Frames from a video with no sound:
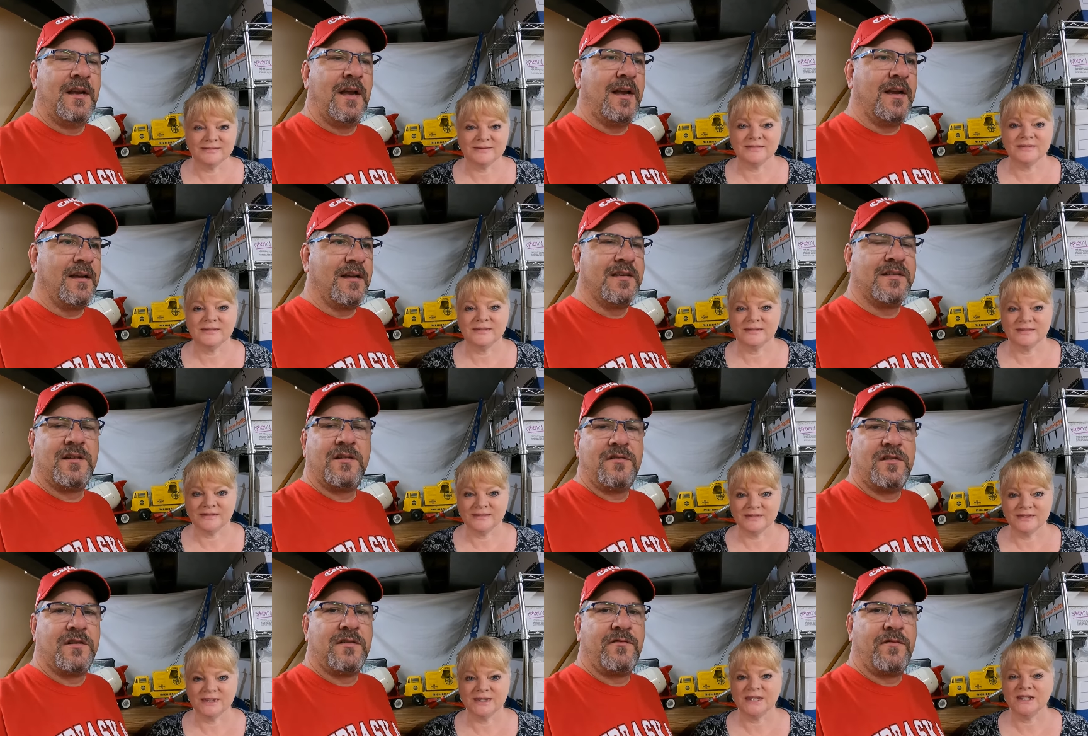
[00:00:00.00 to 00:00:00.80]
Speaker 1: because uh,
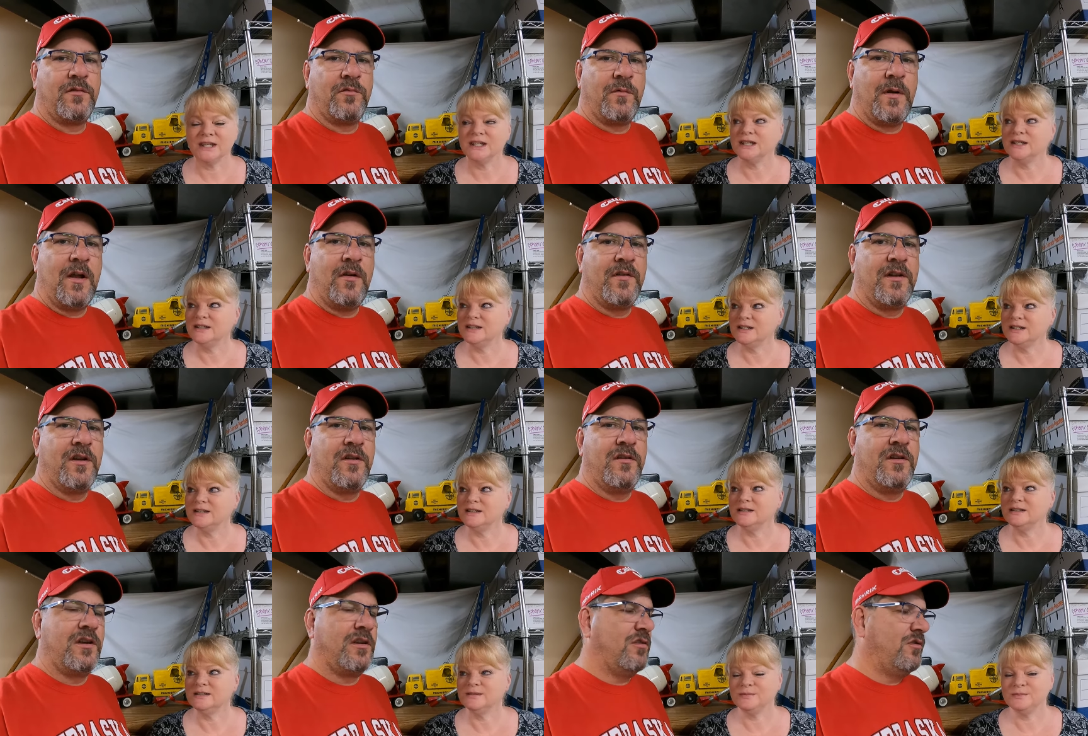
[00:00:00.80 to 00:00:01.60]
they're just for around
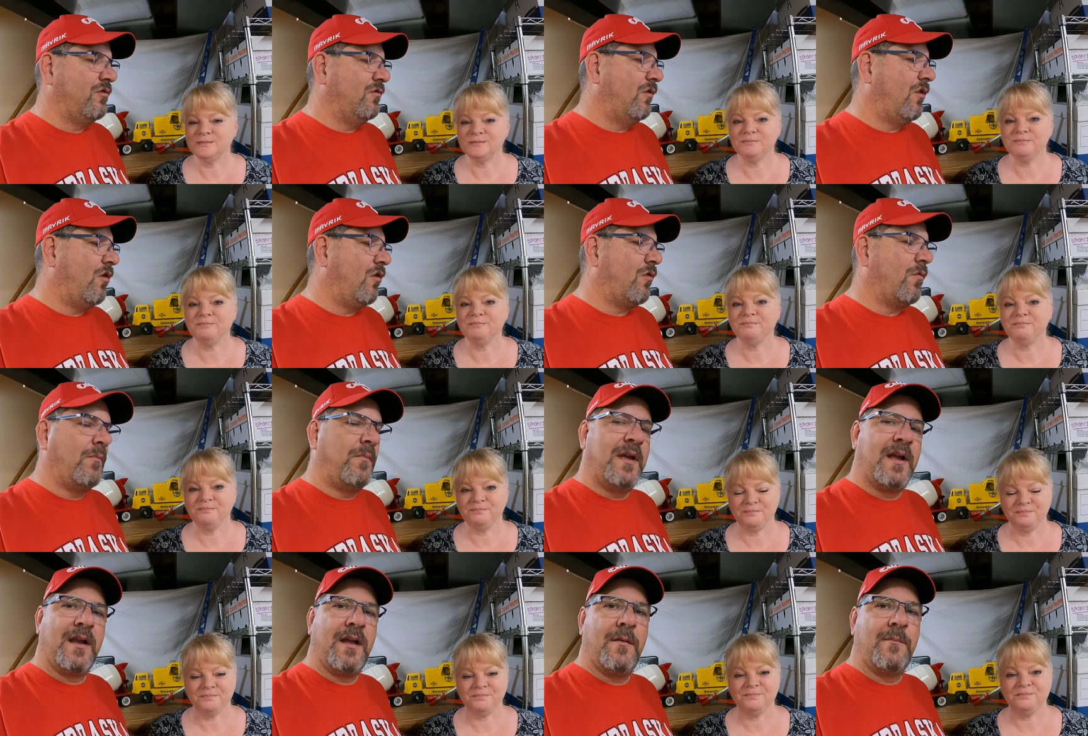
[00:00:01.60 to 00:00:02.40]
here and you can do mm-hmm. local
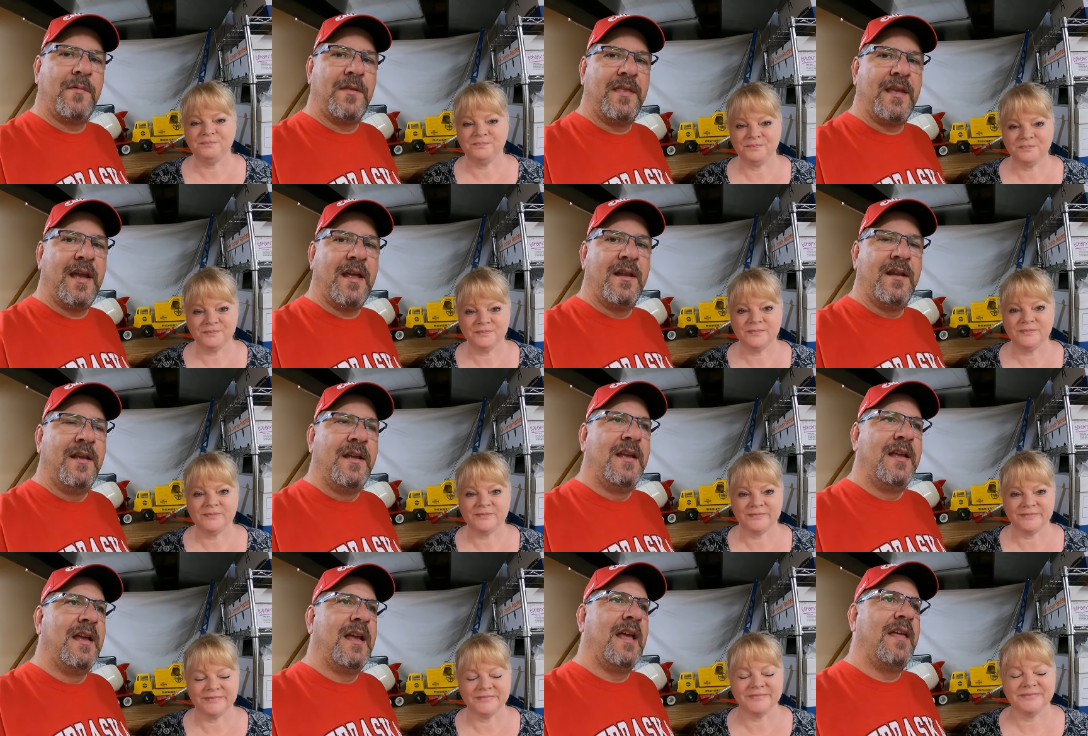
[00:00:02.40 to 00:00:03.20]
pickup and that.
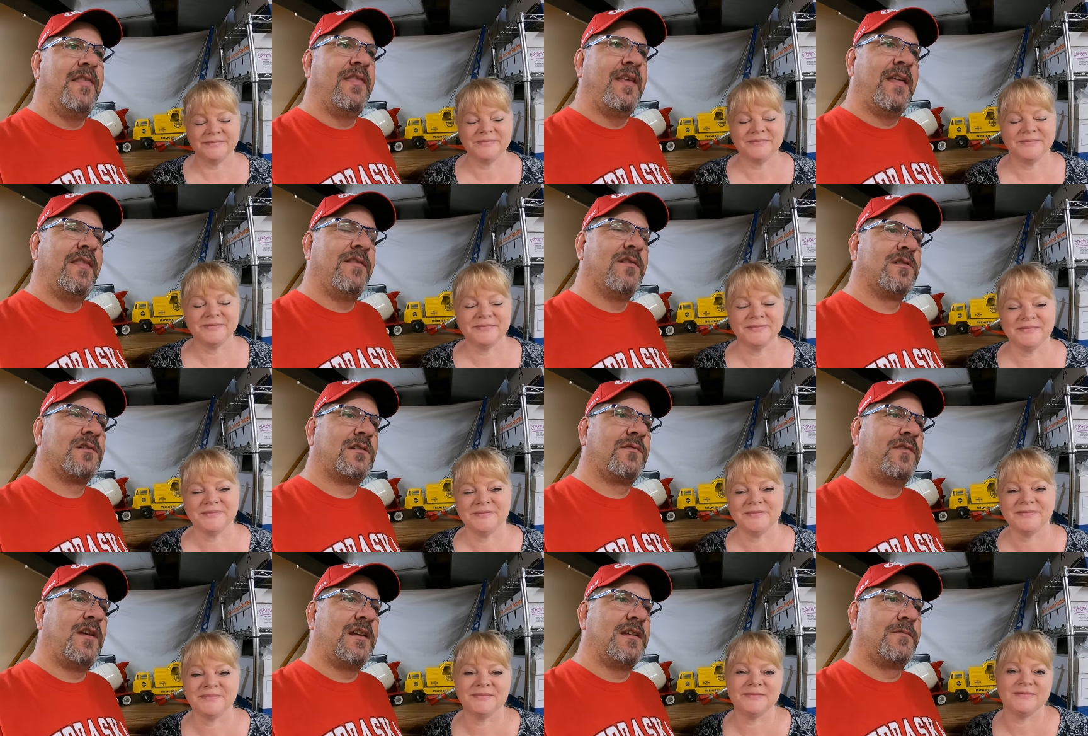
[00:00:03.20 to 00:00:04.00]
Mm-hmm. And then
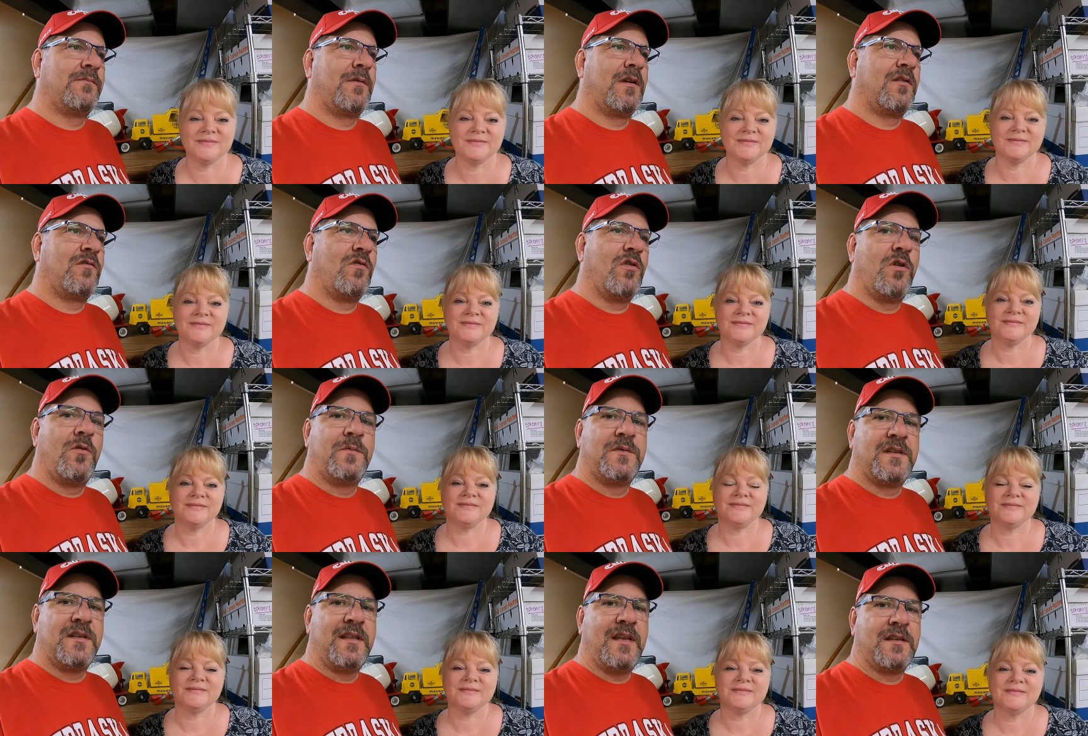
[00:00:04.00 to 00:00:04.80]
there's Facebook
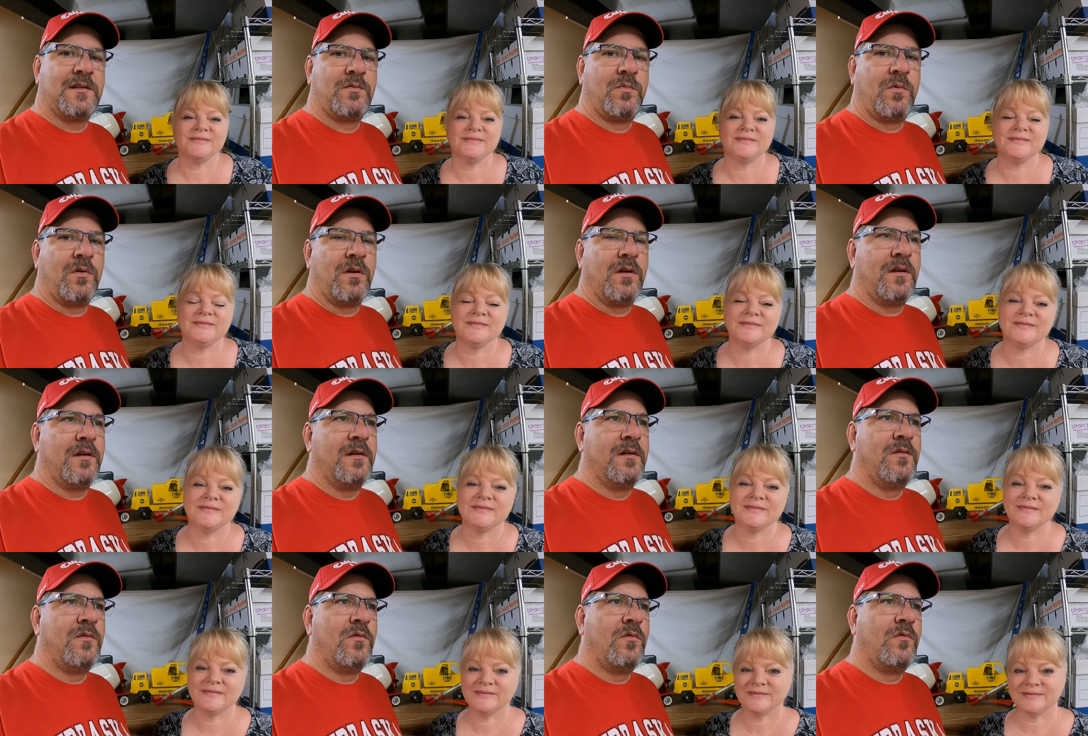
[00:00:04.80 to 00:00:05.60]
groups, and that's
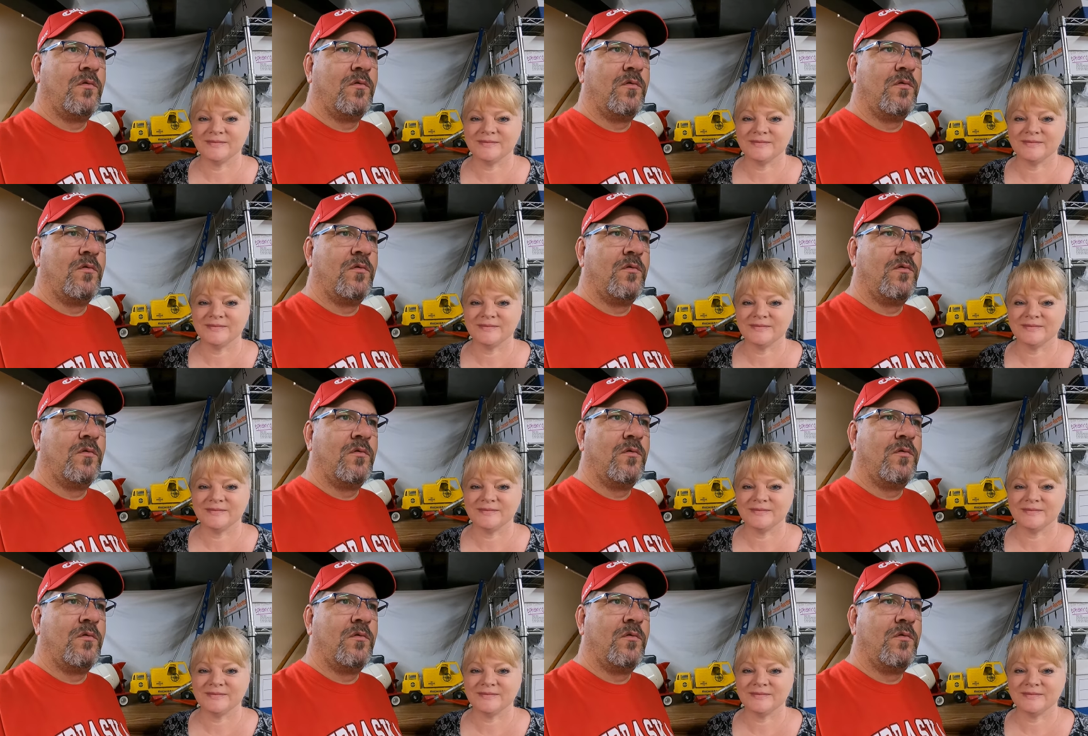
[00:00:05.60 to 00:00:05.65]
where